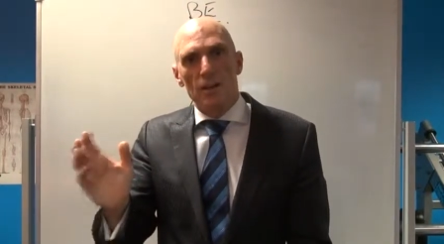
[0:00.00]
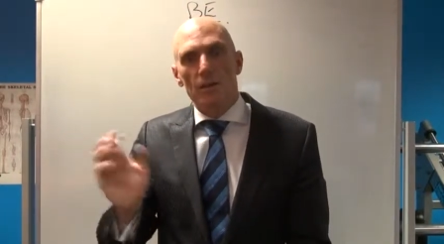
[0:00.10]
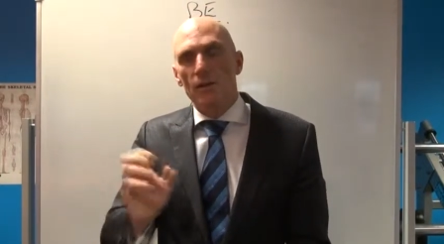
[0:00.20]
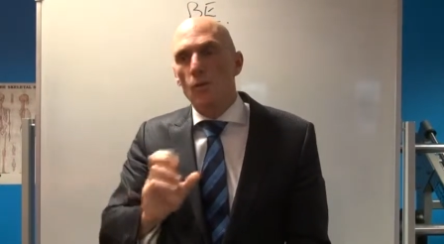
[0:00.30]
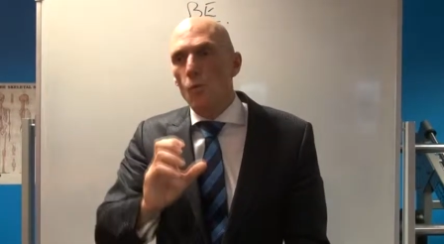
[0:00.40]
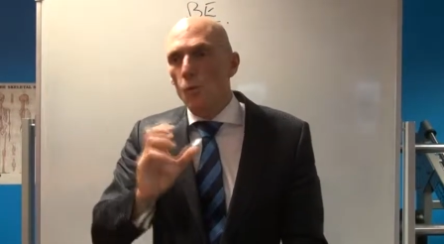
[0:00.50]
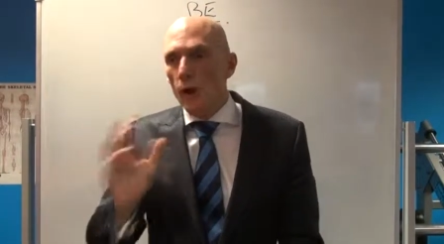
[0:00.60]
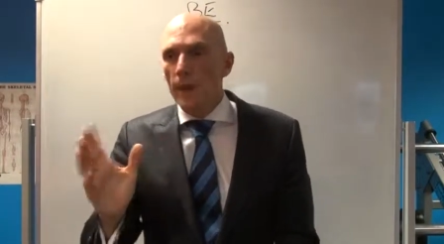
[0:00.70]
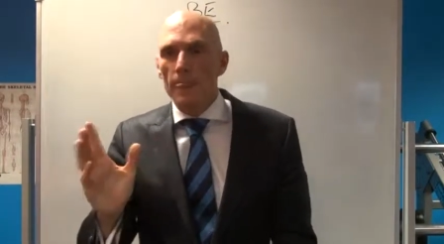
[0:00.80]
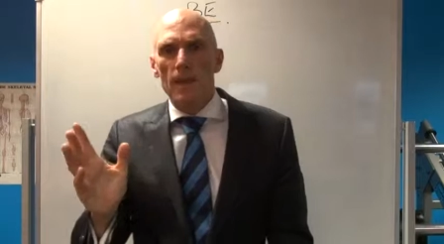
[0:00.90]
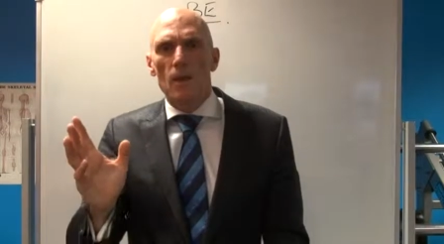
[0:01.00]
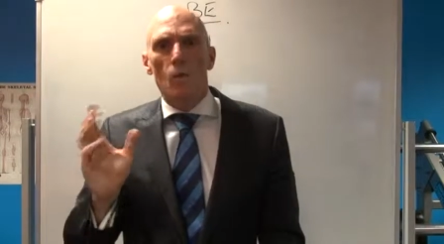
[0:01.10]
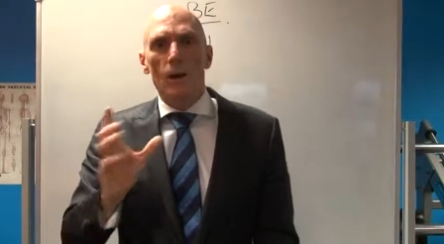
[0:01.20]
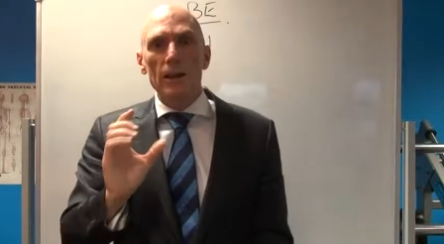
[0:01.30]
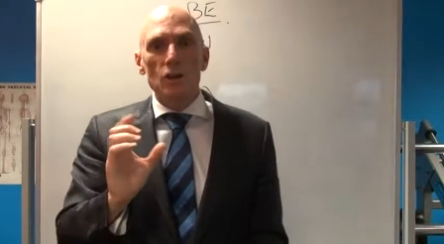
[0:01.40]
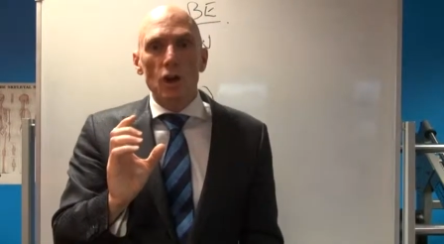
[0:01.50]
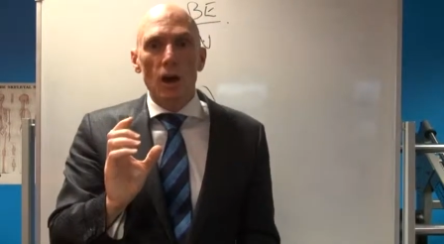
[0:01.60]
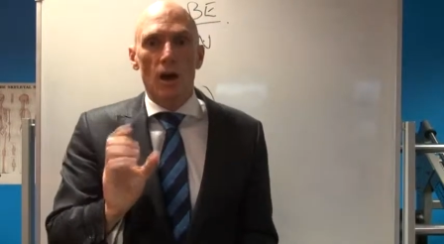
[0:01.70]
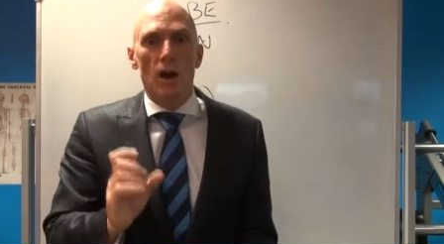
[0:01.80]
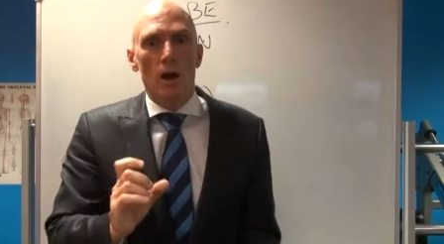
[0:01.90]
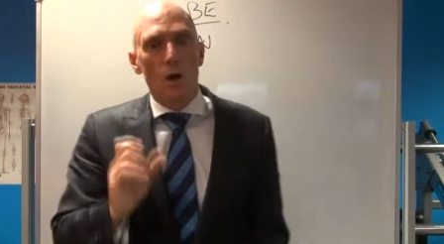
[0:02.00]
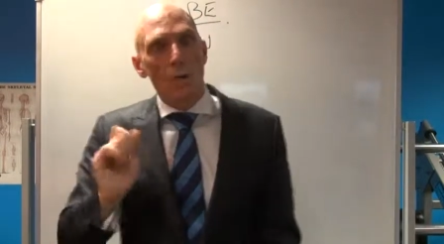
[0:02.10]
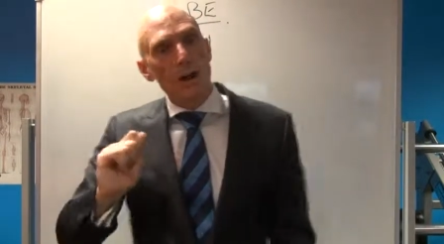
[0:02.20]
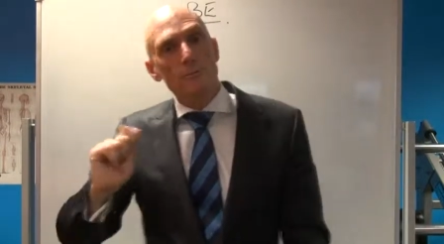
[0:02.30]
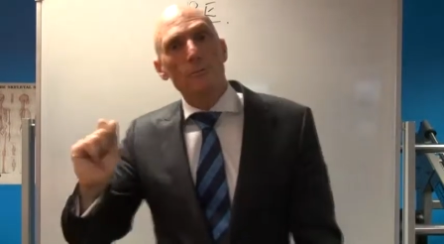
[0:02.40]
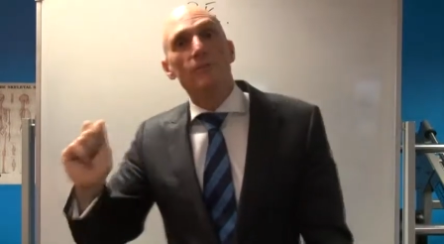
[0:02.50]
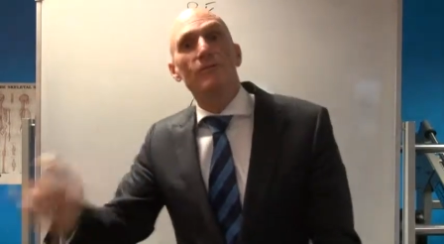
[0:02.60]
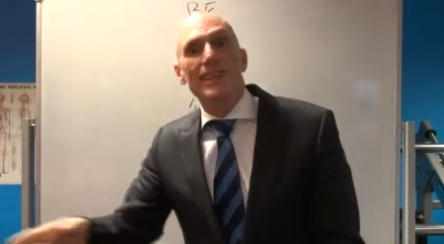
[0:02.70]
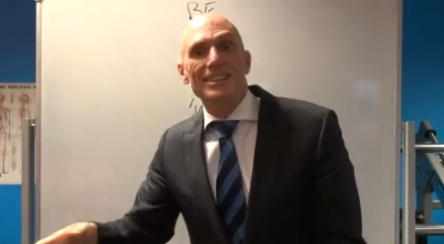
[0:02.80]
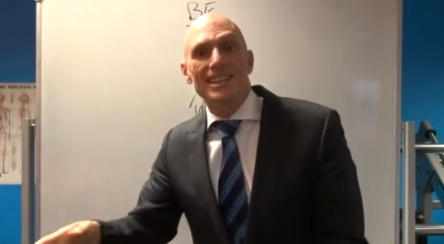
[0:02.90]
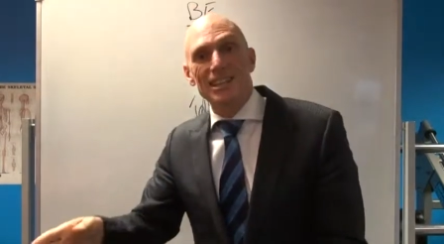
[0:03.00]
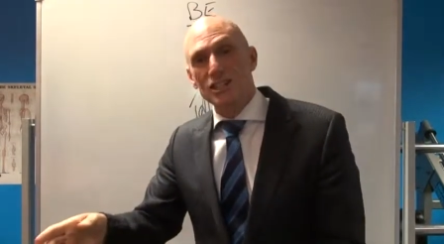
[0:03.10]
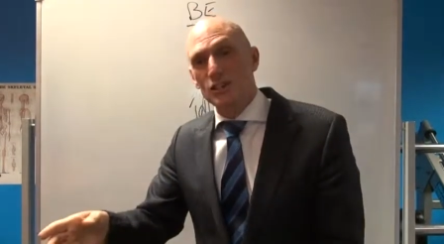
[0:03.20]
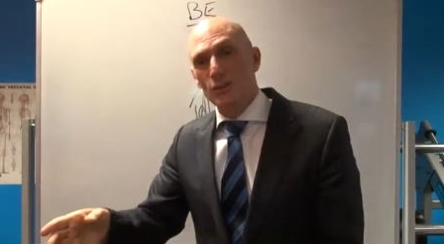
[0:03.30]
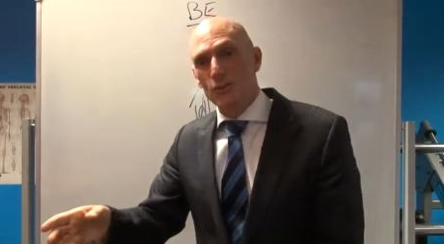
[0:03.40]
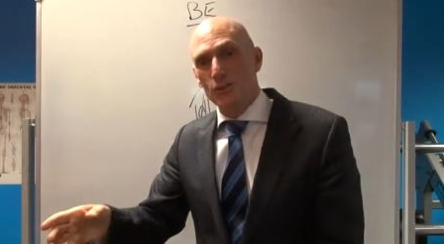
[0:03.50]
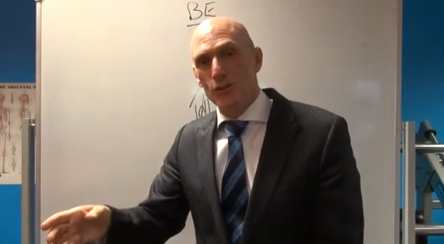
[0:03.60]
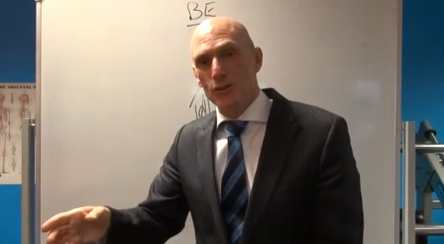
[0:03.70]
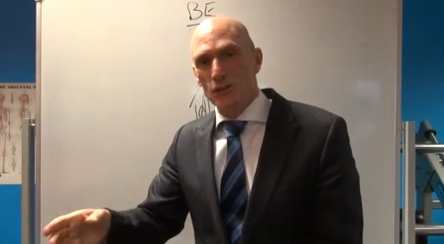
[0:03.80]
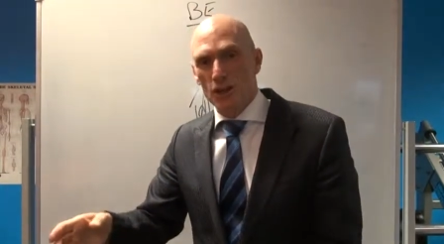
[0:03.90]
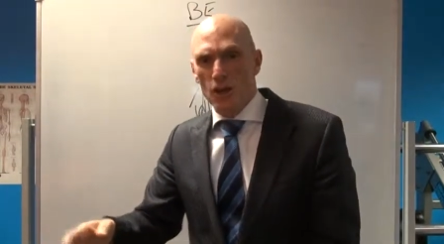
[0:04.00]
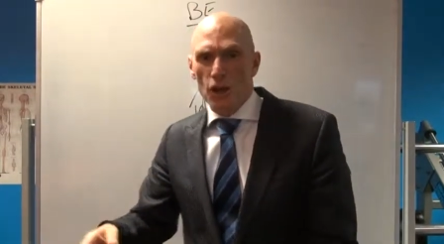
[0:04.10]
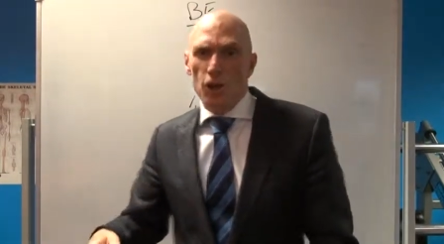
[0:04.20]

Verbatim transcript: You're only one, one dollar away from investing into your future.